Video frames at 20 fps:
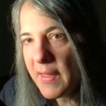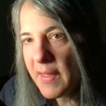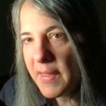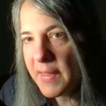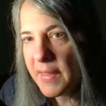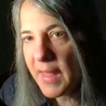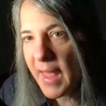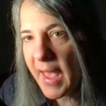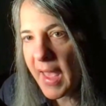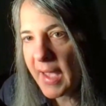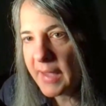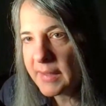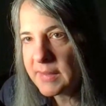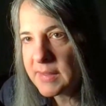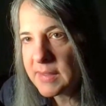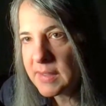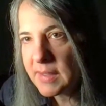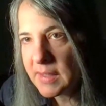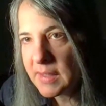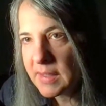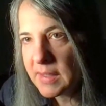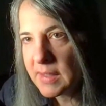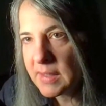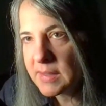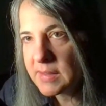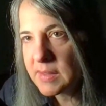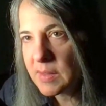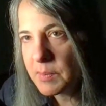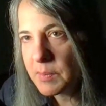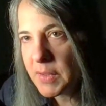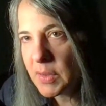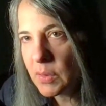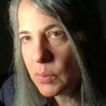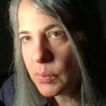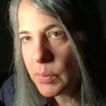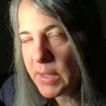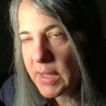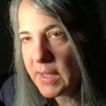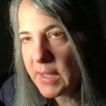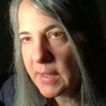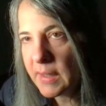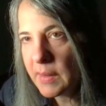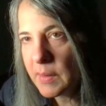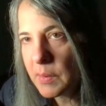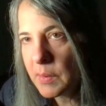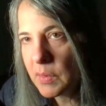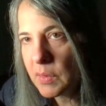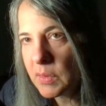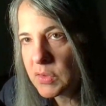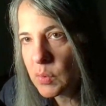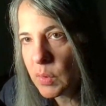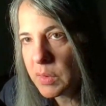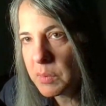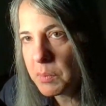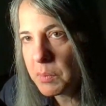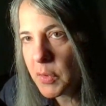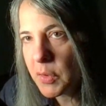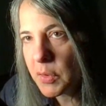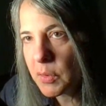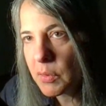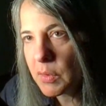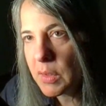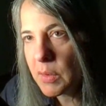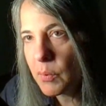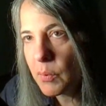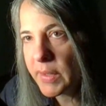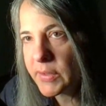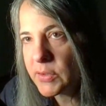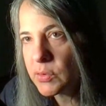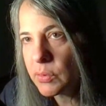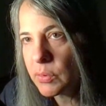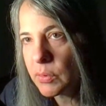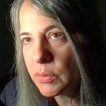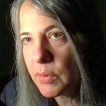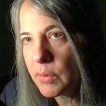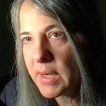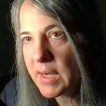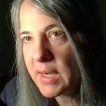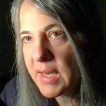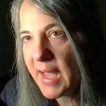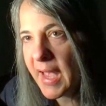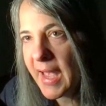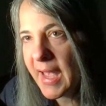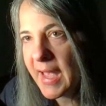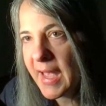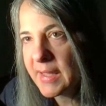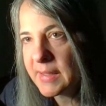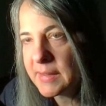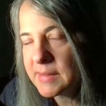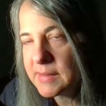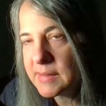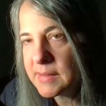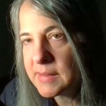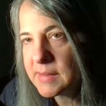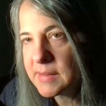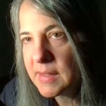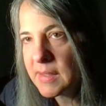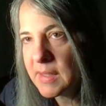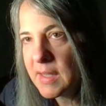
That is the middle ring. It's when Mercury retrograde ends.